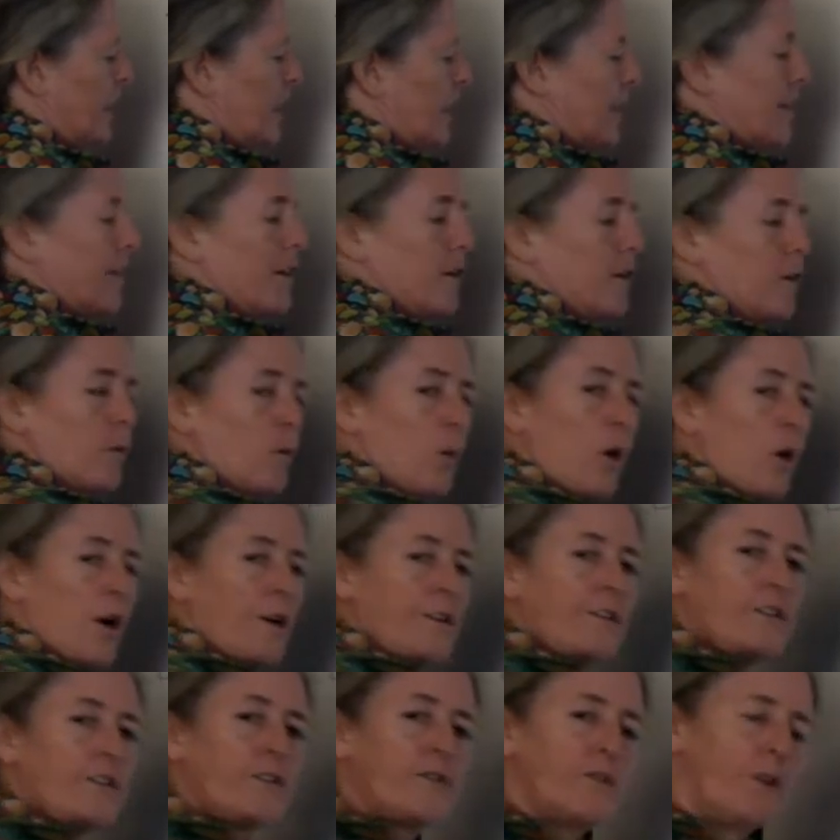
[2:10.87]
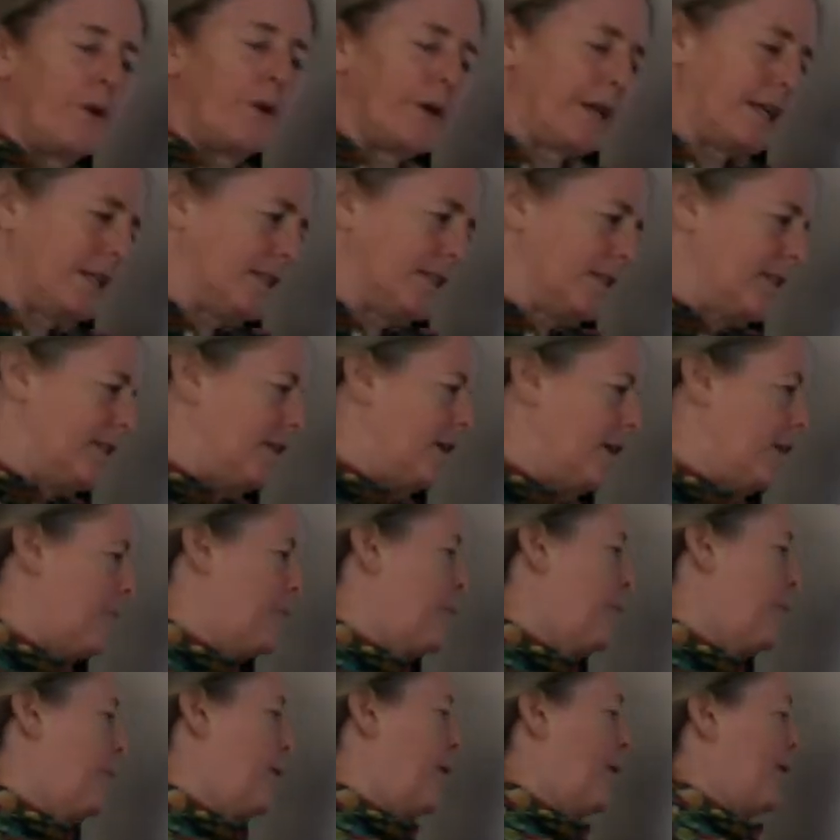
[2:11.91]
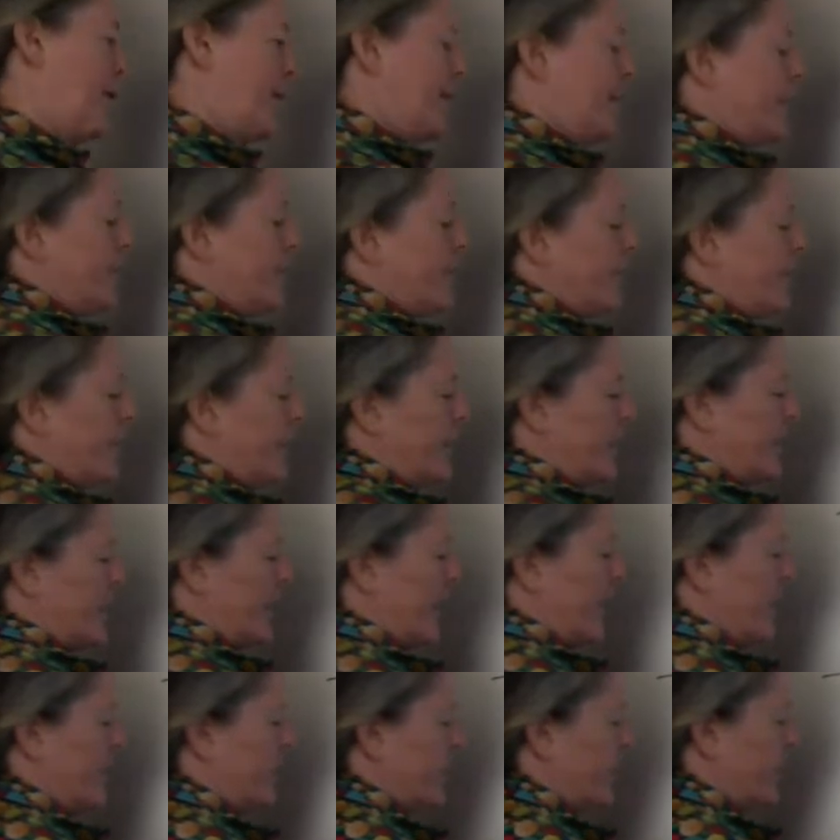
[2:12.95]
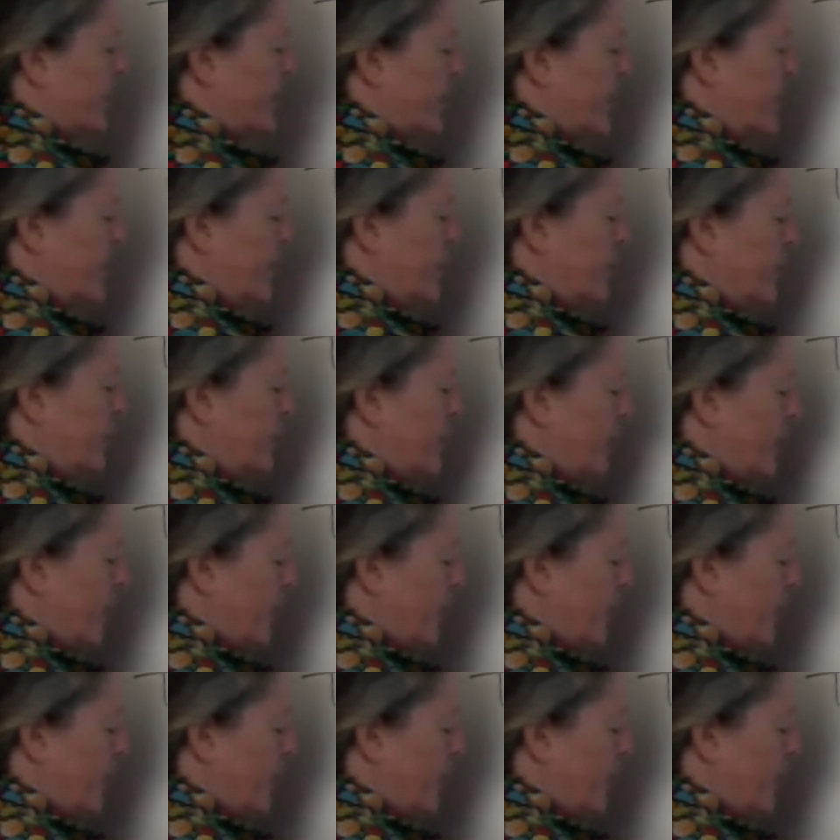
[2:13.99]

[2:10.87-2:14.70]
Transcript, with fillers: the water is flowing into the upper part and eroding downstream.